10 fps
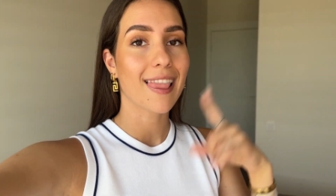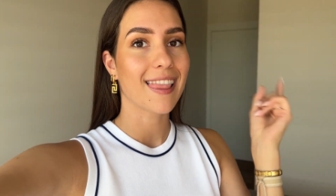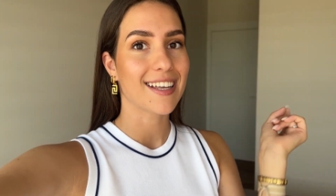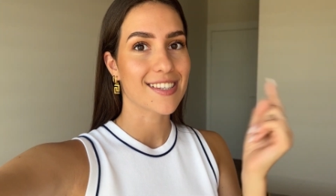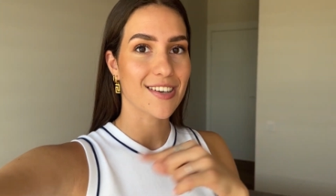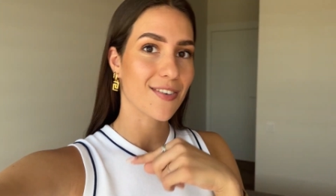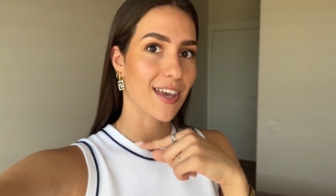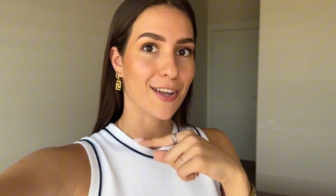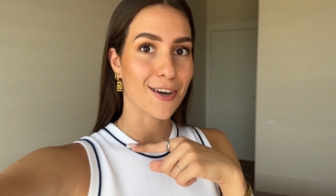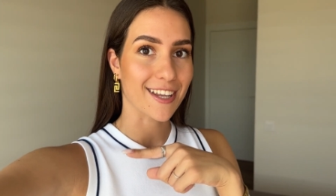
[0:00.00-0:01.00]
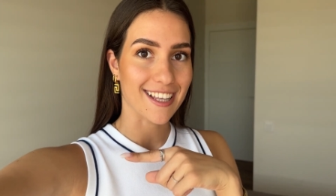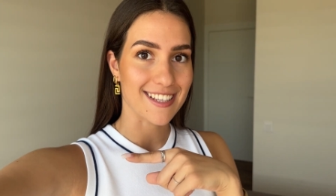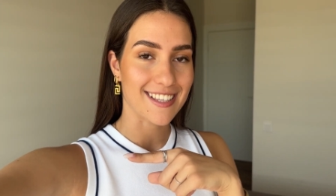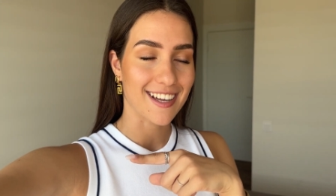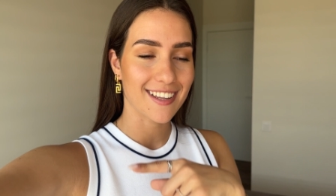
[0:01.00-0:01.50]
let's go get our
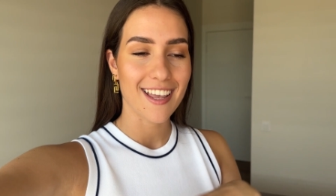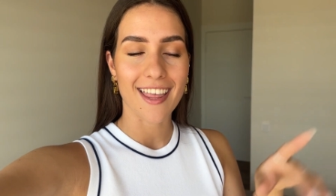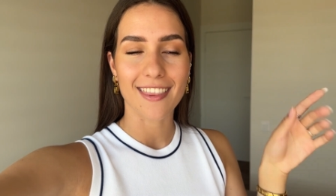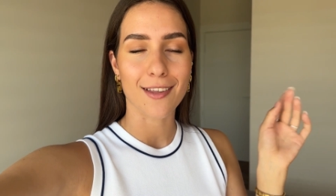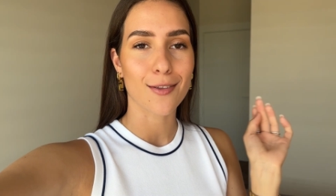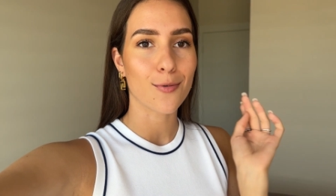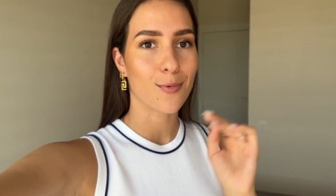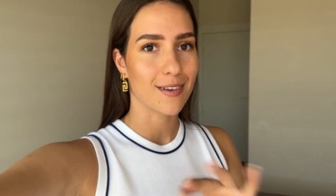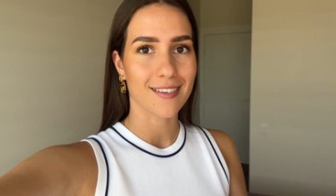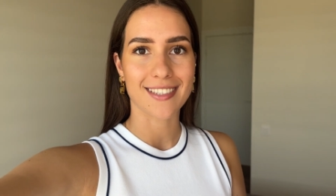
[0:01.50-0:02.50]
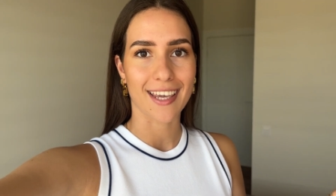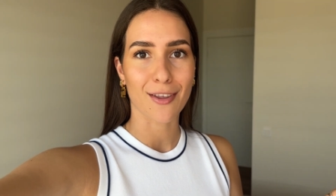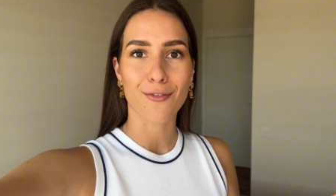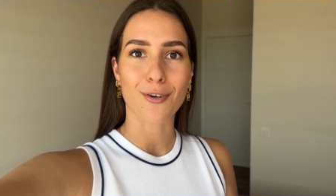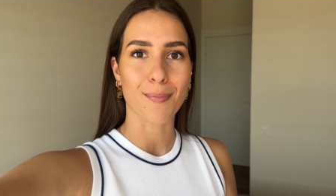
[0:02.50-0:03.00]
nails done and then we'll take
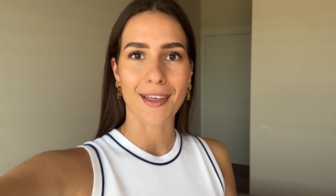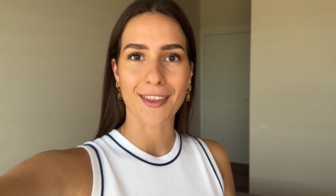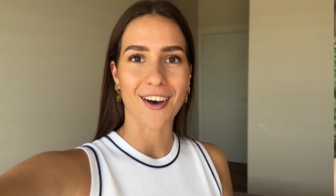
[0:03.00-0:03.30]
it from then